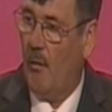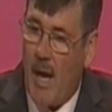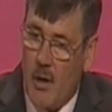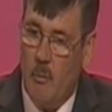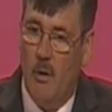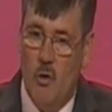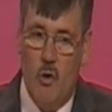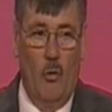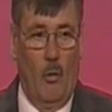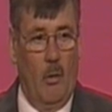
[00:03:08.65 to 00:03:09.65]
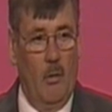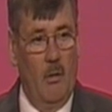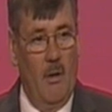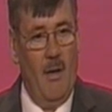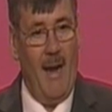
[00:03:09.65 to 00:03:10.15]
We're there to
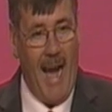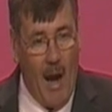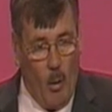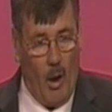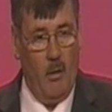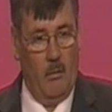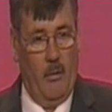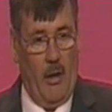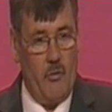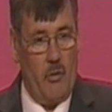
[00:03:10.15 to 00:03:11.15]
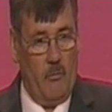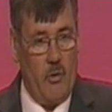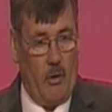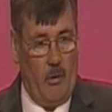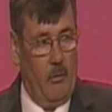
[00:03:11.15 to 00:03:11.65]
ensure our
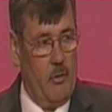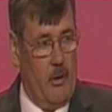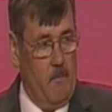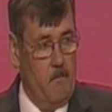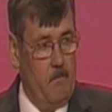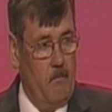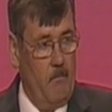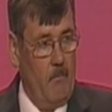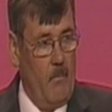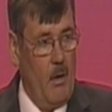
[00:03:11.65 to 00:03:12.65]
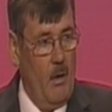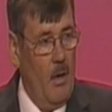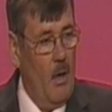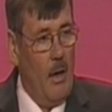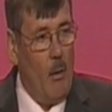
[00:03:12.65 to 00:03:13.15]
national security.
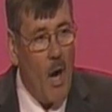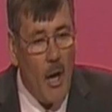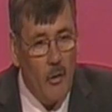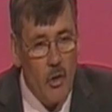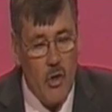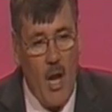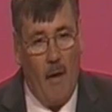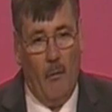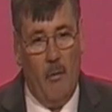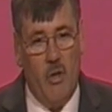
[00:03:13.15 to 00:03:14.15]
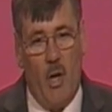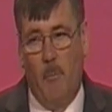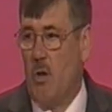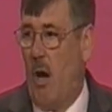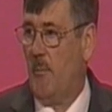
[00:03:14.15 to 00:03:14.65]
Now, I understand that
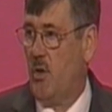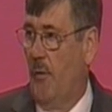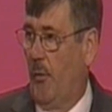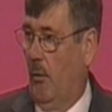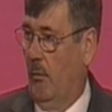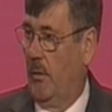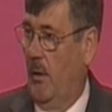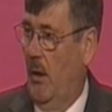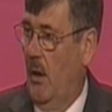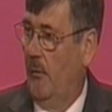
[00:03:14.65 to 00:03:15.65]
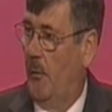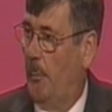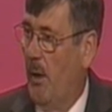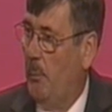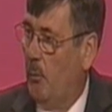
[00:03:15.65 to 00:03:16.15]
it's sometimes difficult
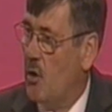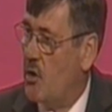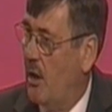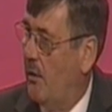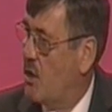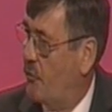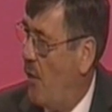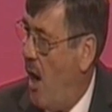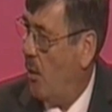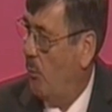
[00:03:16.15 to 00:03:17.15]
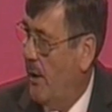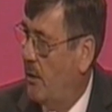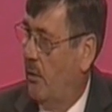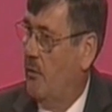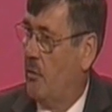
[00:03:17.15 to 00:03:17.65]
for people to see this
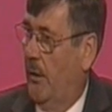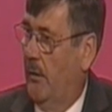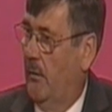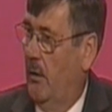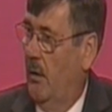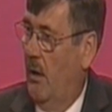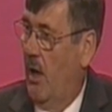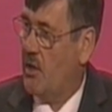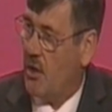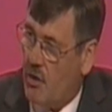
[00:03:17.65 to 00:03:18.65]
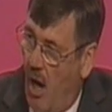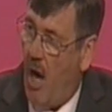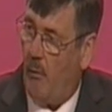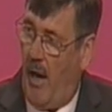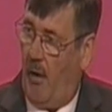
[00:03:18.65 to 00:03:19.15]
faraway country as a
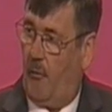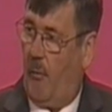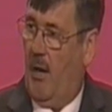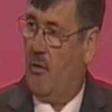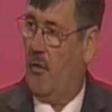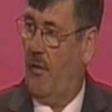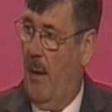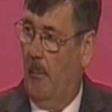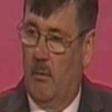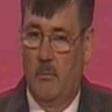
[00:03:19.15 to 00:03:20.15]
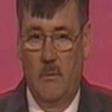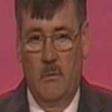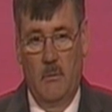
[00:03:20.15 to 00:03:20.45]
direct threat to them.